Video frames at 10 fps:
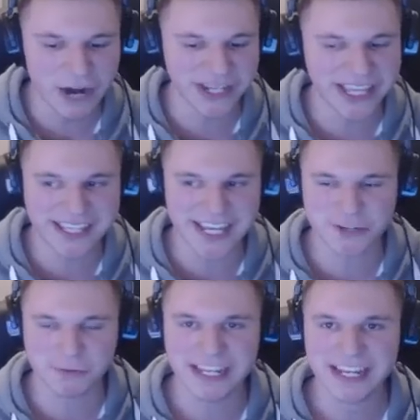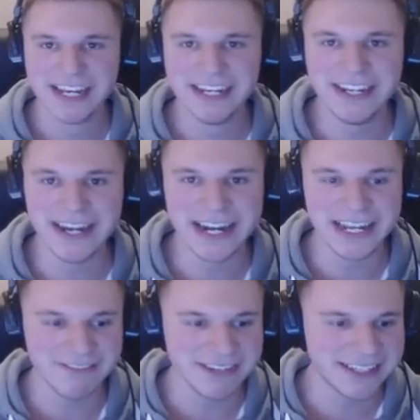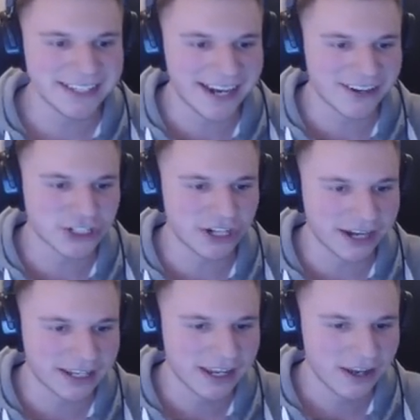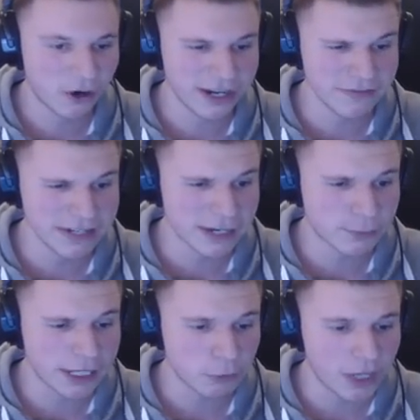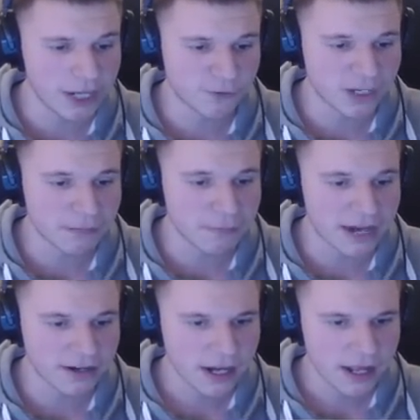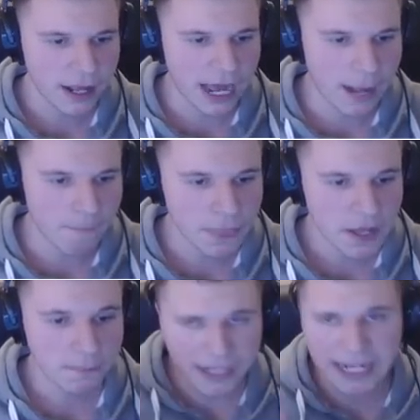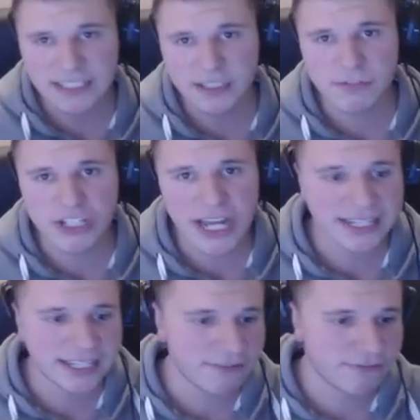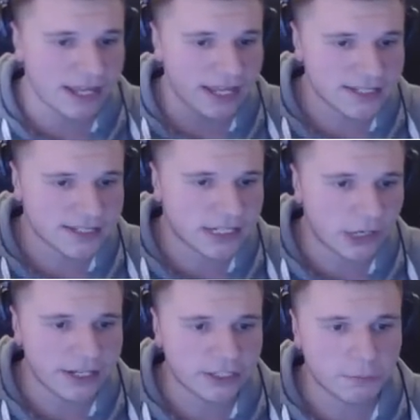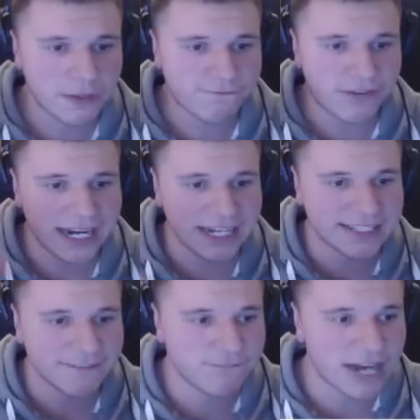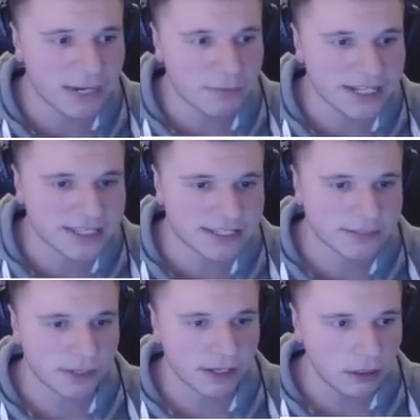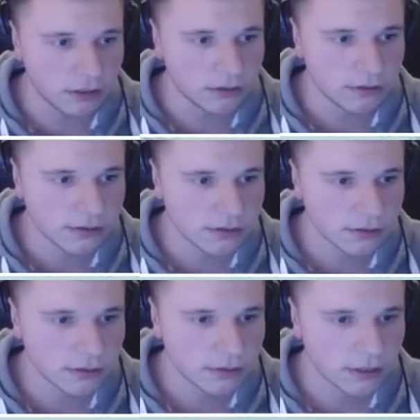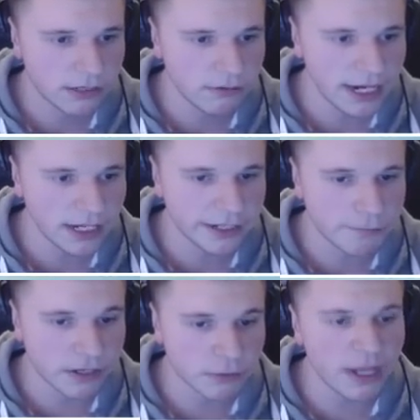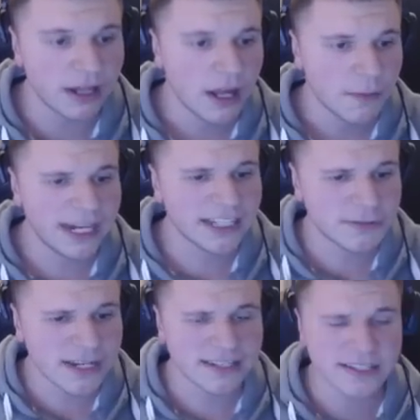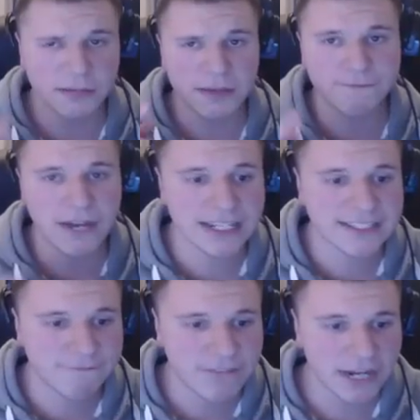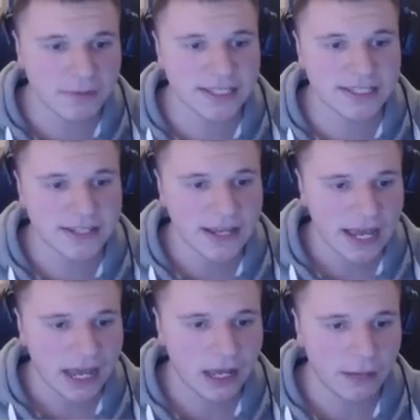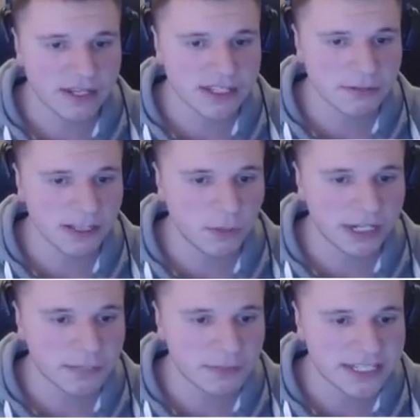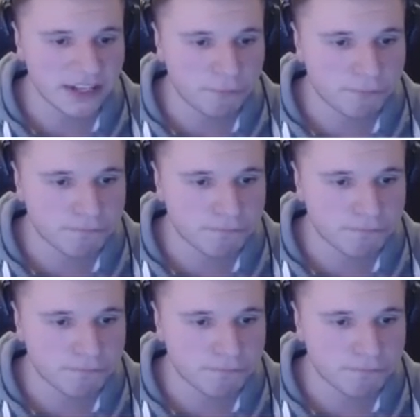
no one can catch me. Not even a tiger shark, or even a great white for that matter. Um, my next objective is going to be finding some vitamins. Be oh, a new oil in the beard. Well, my next objective is going to be finding some vitamins uh, because I really want to get myself